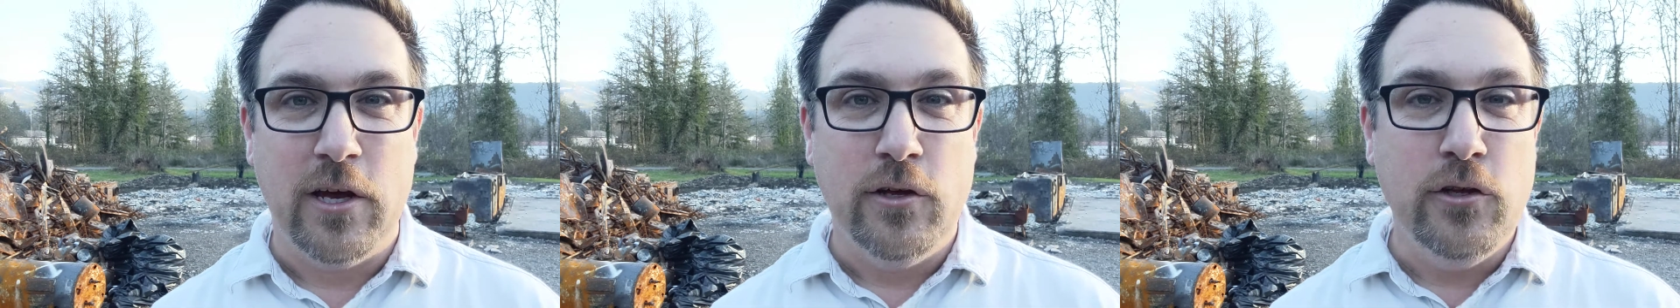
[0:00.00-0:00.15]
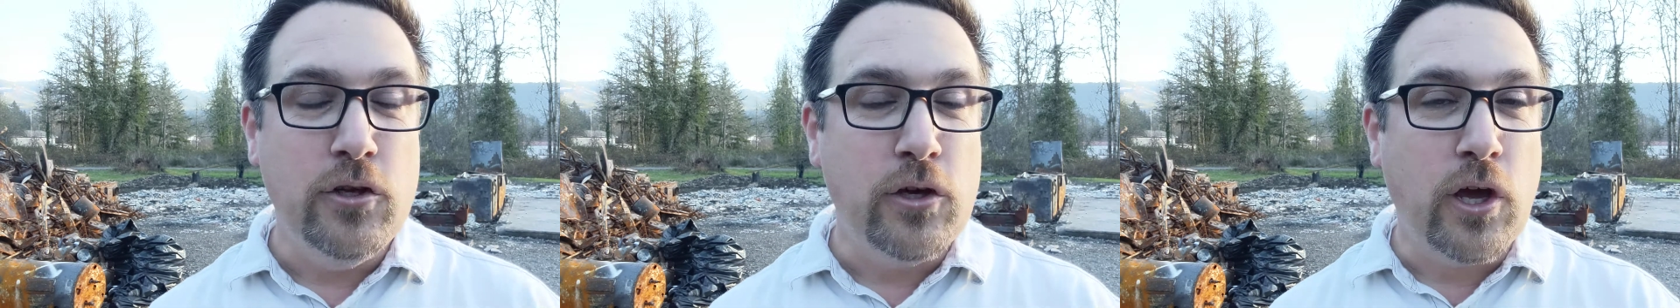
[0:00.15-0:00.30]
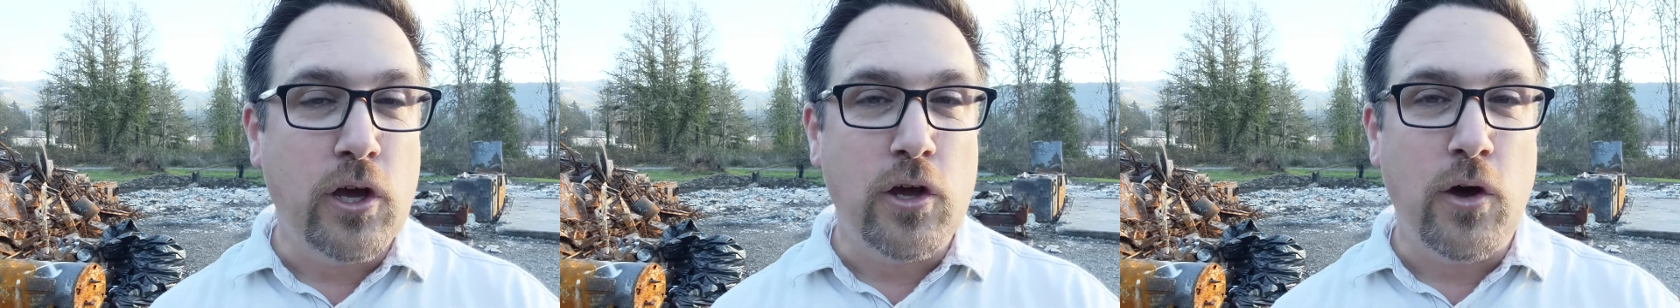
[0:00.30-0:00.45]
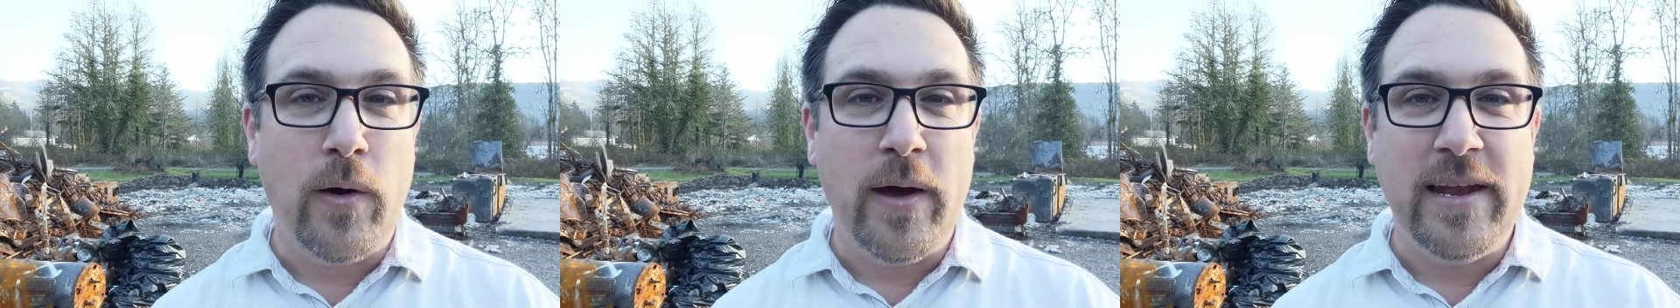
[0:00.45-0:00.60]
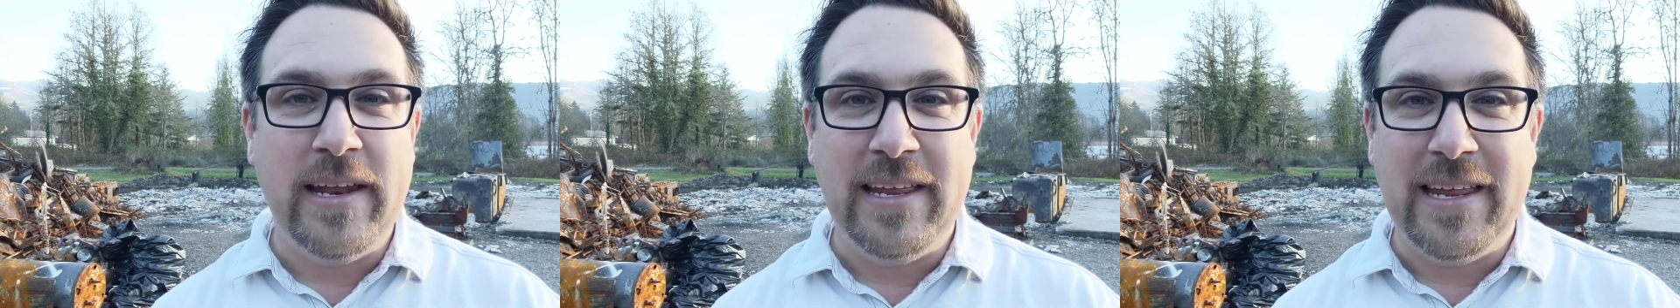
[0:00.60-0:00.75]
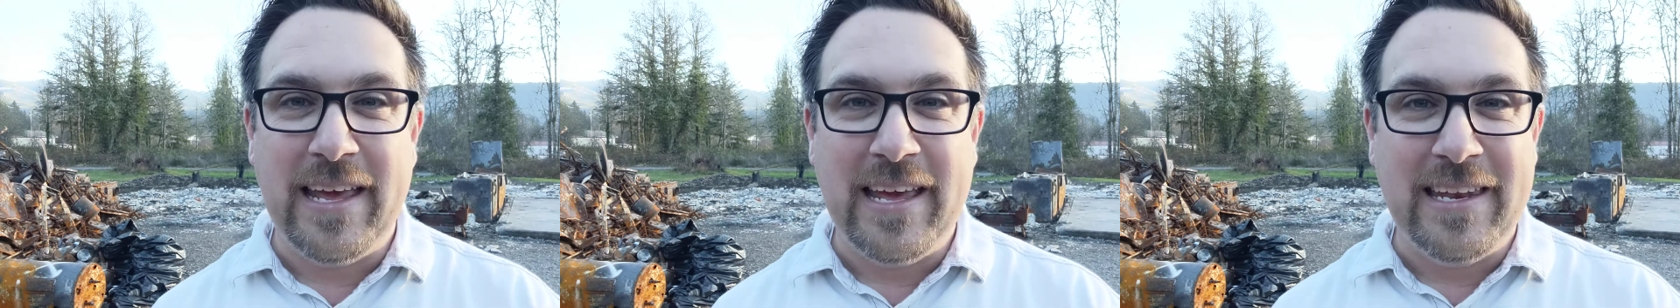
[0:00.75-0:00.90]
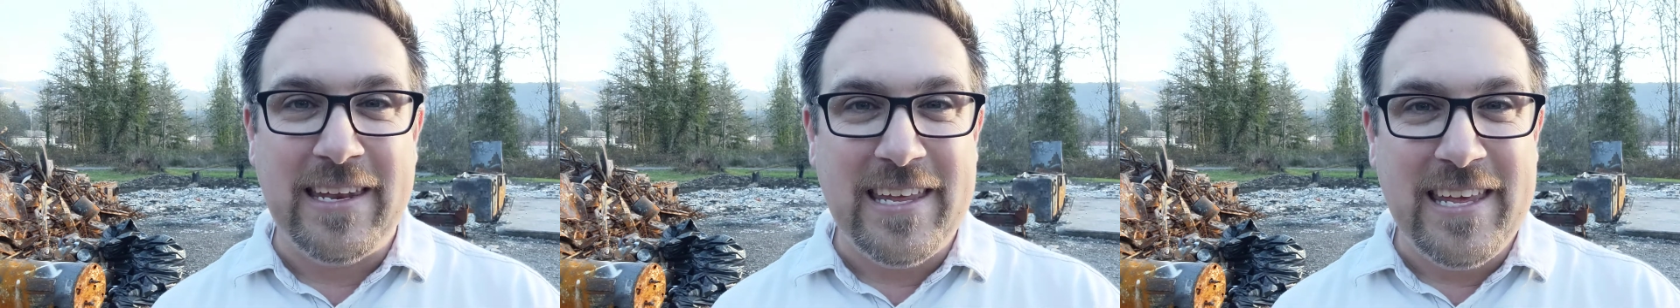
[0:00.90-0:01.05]
You could go ahead
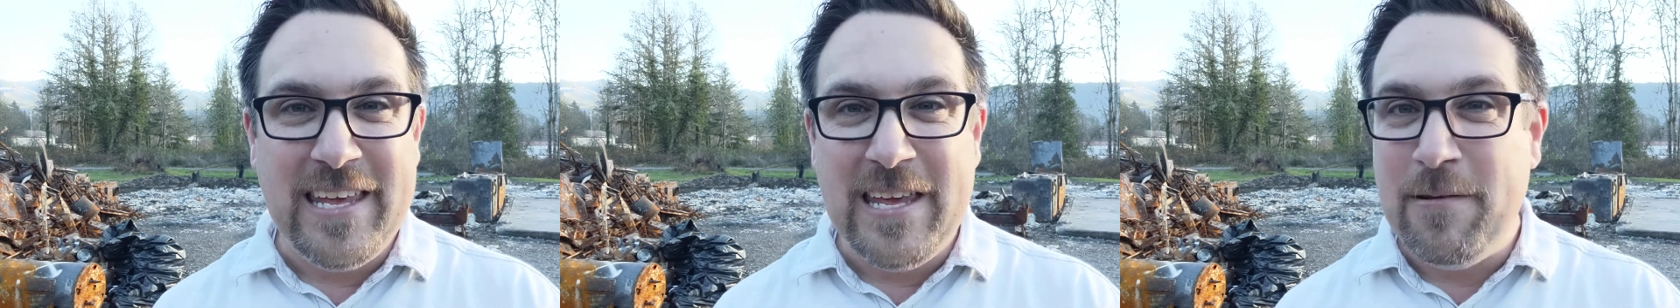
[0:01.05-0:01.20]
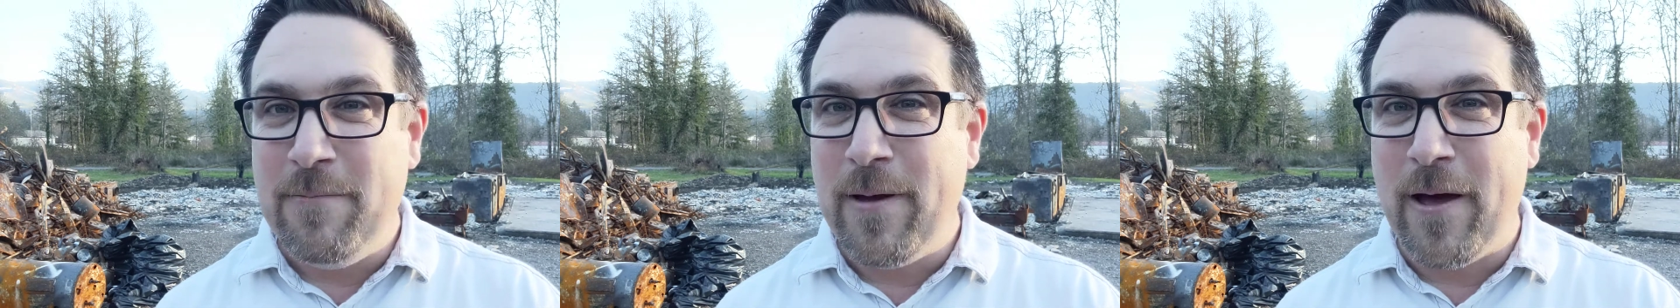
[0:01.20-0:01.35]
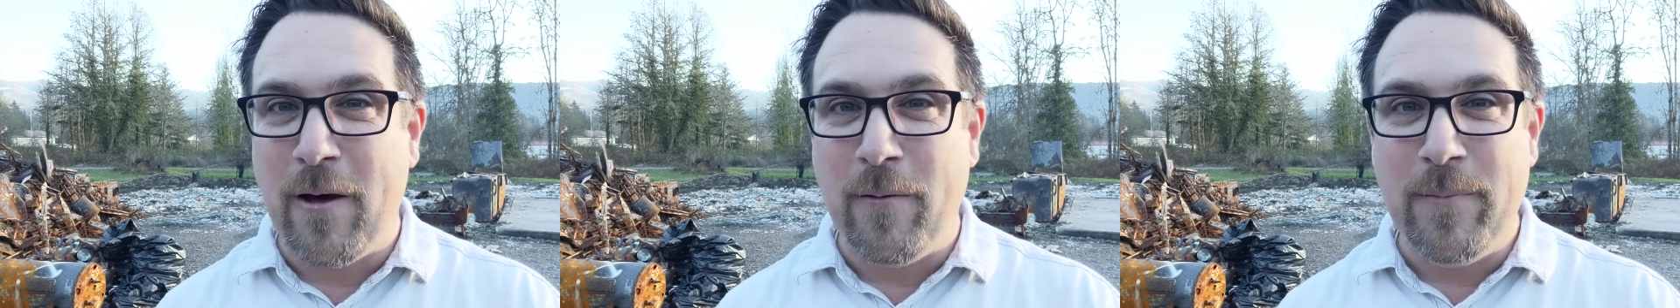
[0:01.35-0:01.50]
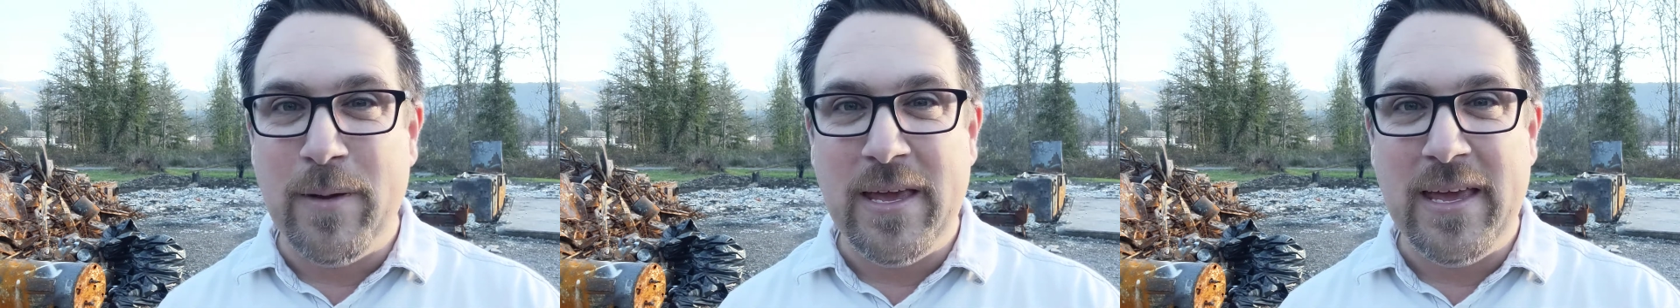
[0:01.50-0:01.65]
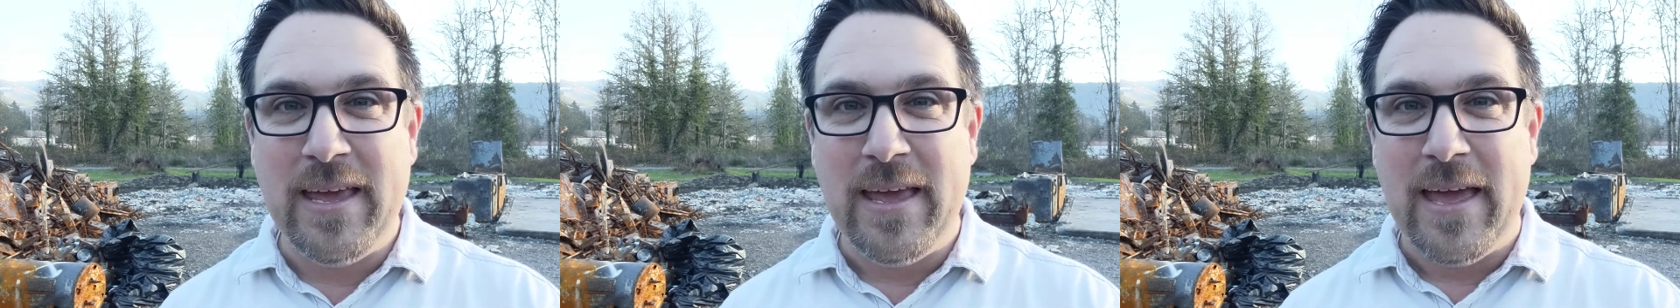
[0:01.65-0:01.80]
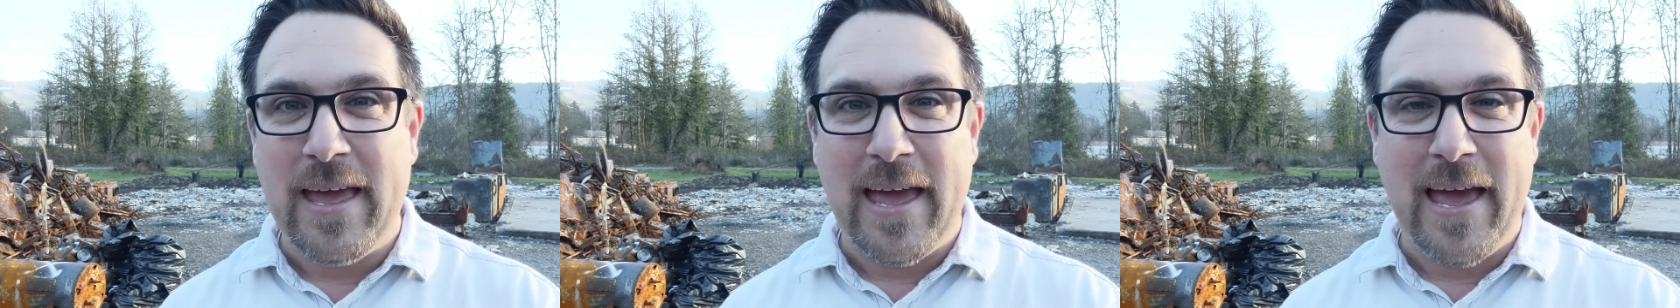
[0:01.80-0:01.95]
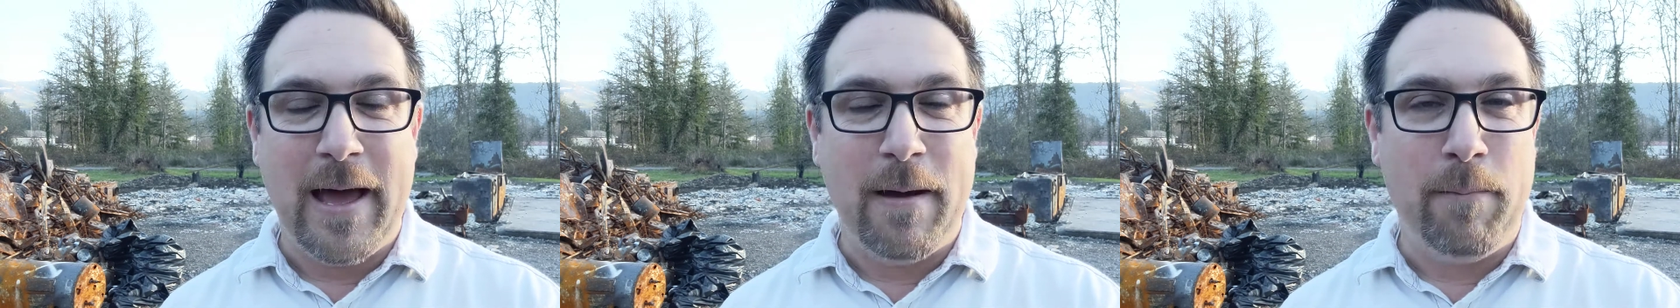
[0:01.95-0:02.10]
and email me
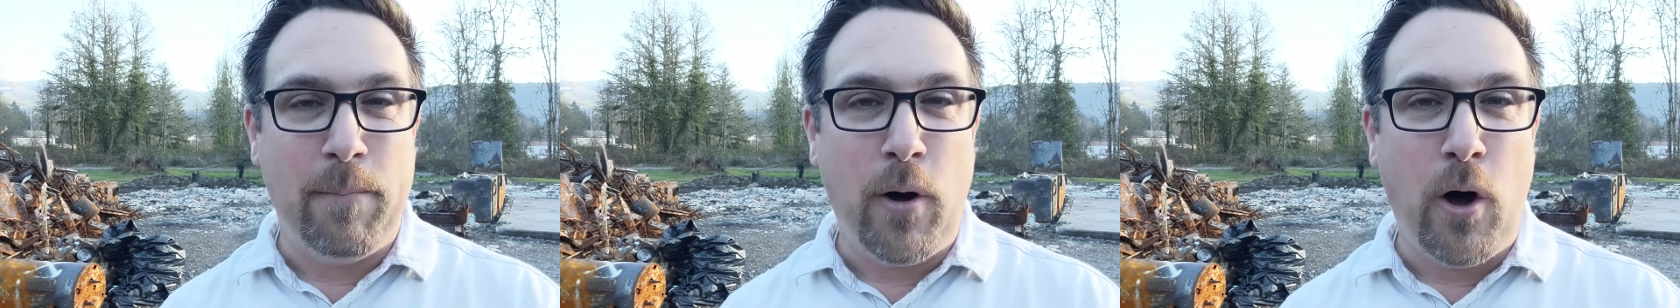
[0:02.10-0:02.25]
at